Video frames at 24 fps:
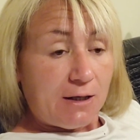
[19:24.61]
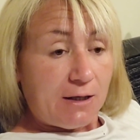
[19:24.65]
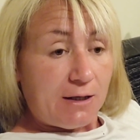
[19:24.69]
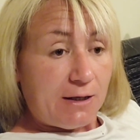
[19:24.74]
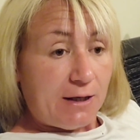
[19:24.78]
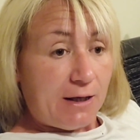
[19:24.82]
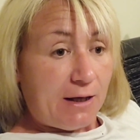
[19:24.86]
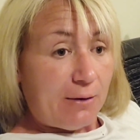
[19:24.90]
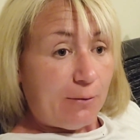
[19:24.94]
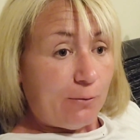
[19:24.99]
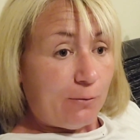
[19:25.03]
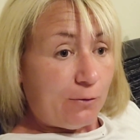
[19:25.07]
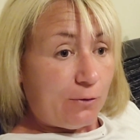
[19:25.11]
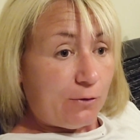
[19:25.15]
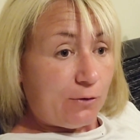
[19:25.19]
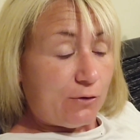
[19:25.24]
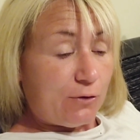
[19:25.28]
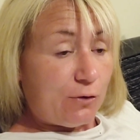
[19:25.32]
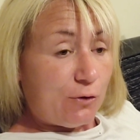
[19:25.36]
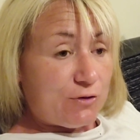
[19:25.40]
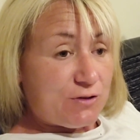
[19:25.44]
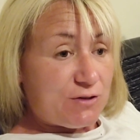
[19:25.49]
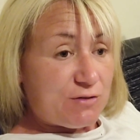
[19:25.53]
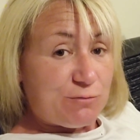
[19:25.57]
yeah,
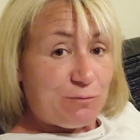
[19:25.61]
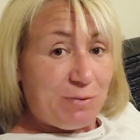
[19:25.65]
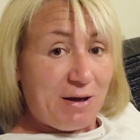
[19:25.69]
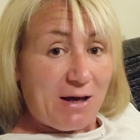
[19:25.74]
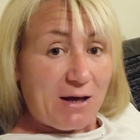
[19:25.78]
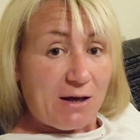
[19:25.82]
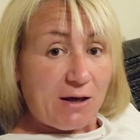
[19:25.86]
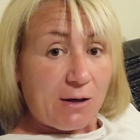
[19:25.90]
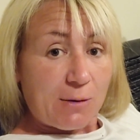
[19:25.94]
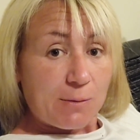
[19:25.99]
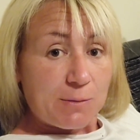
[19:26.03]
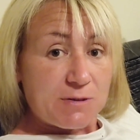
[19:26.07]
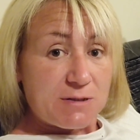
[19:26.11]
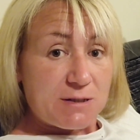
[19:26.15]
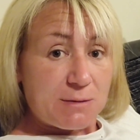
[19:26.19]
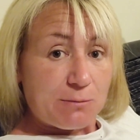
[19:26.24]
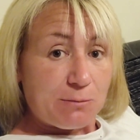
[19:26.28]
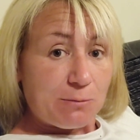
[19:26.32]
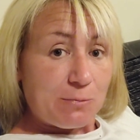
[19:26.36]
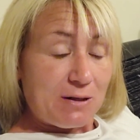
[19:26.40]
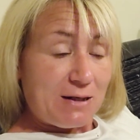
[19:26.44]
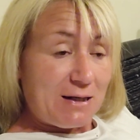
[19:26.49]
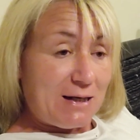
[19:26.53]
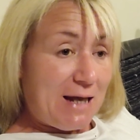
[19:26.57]
lots of backups
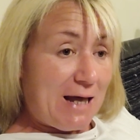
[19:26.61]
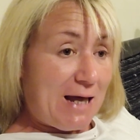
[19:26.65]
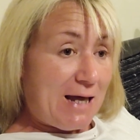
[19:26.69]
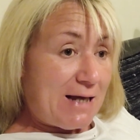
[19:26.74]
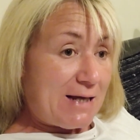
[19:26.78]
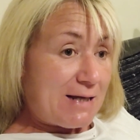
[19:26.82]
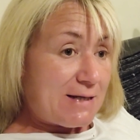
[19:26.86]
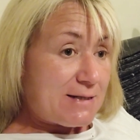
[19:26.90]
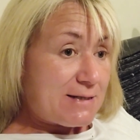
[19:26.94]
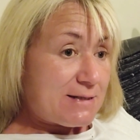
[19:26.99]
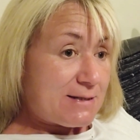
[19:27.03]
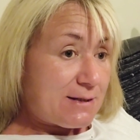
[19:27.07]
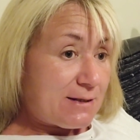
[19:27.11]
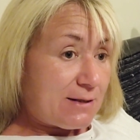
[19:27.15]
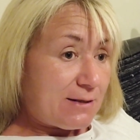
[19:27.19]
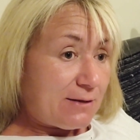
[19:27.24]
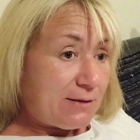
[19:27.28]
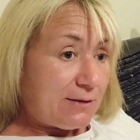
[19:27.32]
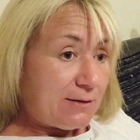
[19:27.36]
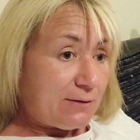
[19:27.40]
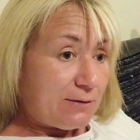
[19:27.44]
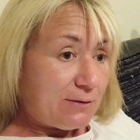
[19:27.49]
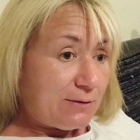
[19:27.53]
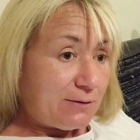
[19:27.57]
in place,
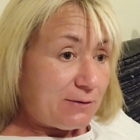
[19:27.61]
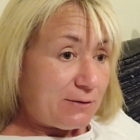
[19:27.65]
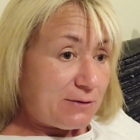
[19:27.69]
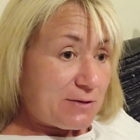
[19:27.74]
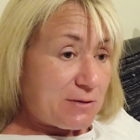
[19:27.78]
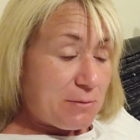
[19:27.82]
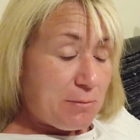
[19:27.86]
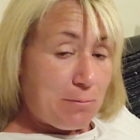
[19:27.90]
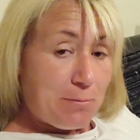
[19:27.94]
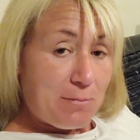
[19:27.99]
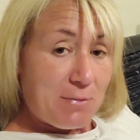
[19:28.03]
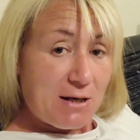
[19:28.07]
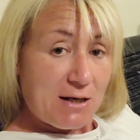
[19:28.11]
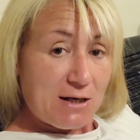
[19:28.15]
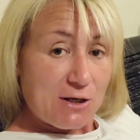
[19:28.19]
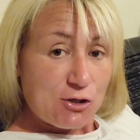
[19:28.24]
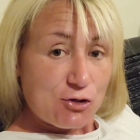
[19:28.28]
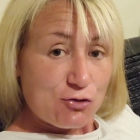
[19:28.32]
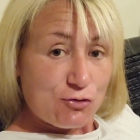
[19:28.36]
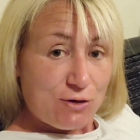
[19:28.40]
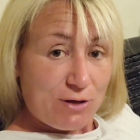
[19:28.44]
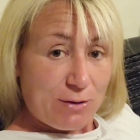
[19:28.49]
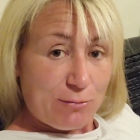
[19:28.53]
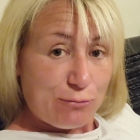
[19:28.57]
and it's a
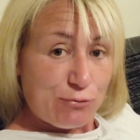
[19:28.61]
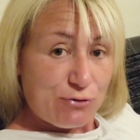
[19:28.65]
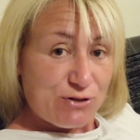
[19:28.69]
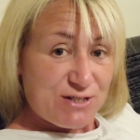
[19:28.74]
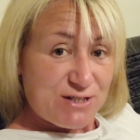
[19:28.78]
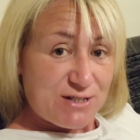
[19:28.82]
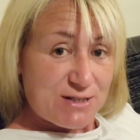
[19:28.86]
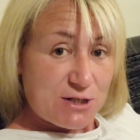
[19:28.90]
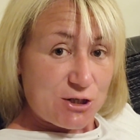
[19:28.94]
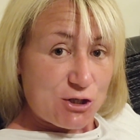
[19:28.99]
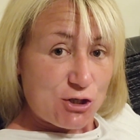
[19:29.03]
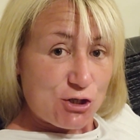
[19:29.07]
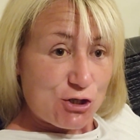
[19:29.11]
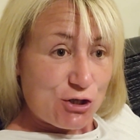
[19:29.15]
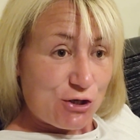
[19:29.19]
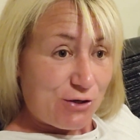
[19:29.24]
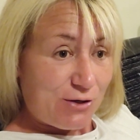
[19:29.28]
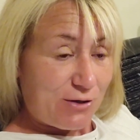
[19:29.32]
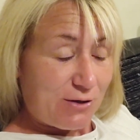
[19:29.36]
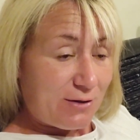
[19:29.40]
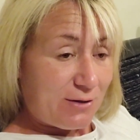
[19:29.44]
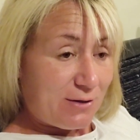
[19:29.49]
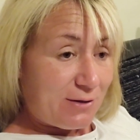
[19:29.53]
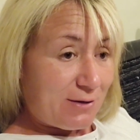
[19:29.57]
military
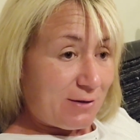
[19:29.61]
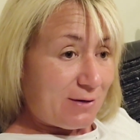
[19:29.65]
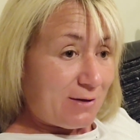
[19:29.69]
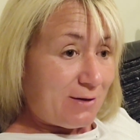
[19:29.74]
precision